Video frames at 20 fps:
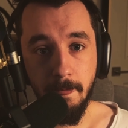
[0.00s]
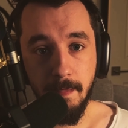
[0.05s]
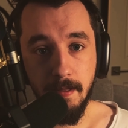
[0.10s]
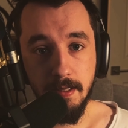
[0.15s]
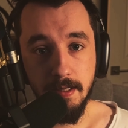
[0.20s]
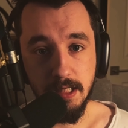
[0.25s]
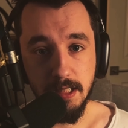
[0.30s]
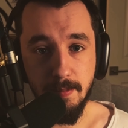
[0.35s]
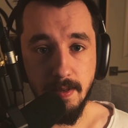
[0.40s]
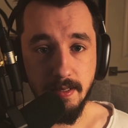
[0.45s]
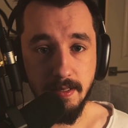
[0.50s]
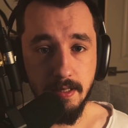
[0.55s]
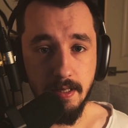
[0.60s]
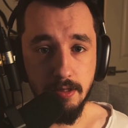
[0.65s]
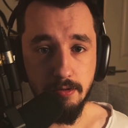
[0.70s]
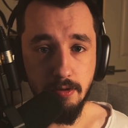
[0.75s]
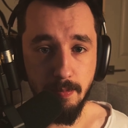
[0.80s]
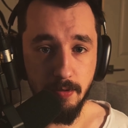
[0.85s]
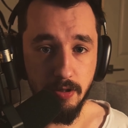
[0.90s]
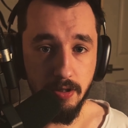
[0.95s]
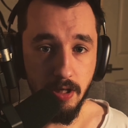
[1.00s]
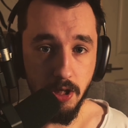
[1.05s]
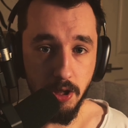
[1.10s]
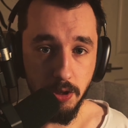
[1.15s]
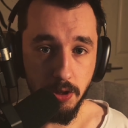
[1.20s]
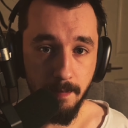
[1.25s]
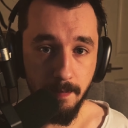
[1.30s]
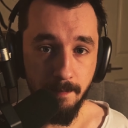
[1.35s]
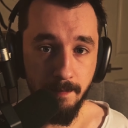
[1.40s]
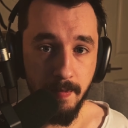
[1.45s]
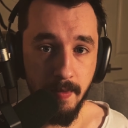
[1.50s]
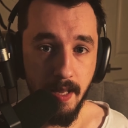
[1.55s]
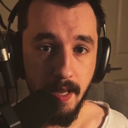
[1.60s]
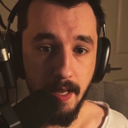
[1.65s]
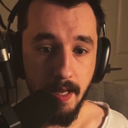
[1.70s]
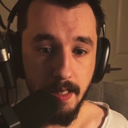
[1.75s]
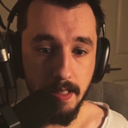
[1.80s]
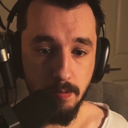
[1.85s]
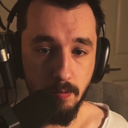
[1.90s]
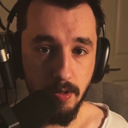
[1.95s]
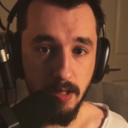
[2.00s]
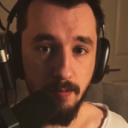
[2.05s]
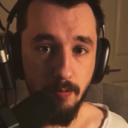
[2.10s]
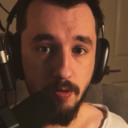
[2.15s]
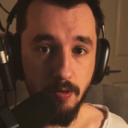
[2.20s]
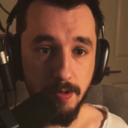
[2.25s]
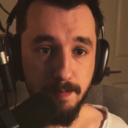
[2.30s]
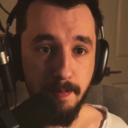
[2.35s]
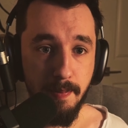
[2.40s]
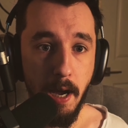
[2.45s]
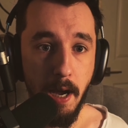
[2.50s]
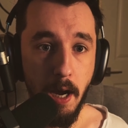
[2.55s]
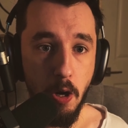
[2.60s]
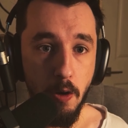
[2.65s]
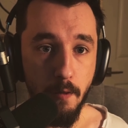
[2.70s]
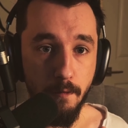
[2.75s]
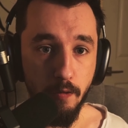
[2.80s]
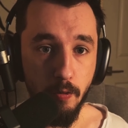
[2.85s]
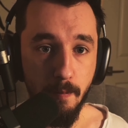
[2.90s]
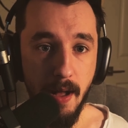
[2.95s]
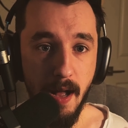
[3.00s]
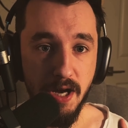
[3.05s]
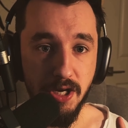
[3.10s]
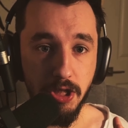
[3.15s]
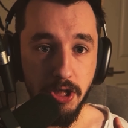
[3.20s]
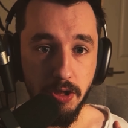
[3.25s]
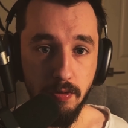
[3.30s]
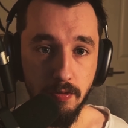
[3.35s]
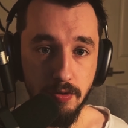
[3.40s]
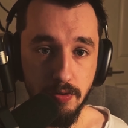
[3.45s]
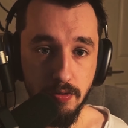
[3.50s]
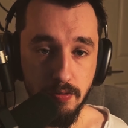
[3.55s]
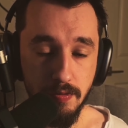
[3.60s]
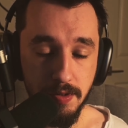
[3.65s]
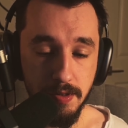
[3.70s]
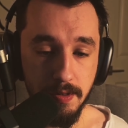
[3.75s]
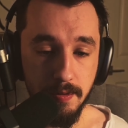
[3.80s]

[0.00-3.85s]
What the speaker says: cementing his reputation as one of the most powerful magic users